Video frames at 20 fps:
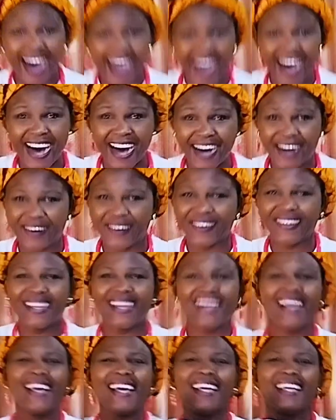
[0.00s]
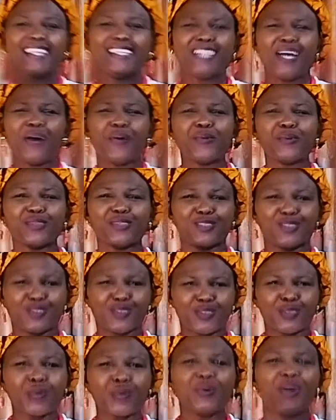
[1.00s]
Wow, that was
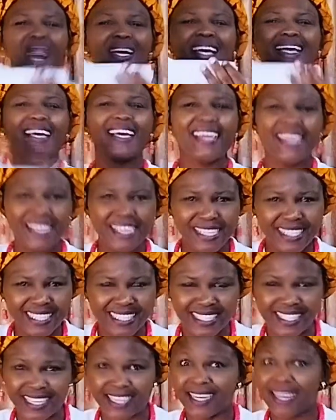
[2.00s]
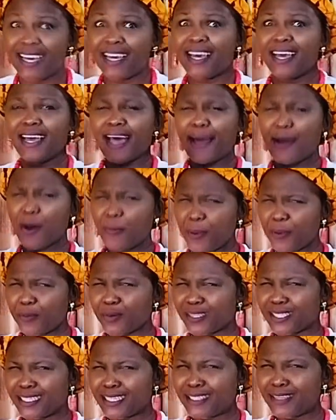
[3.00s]
so easy. I hope it
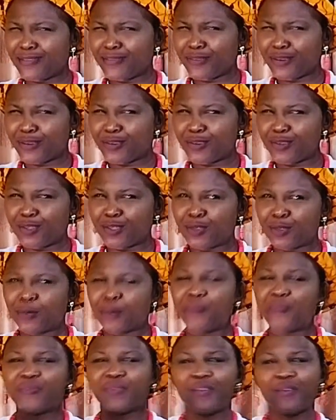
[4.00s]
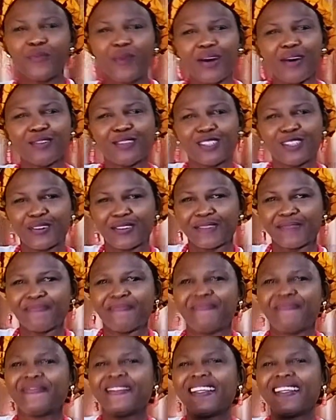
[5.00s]
was easy for you too. Well done.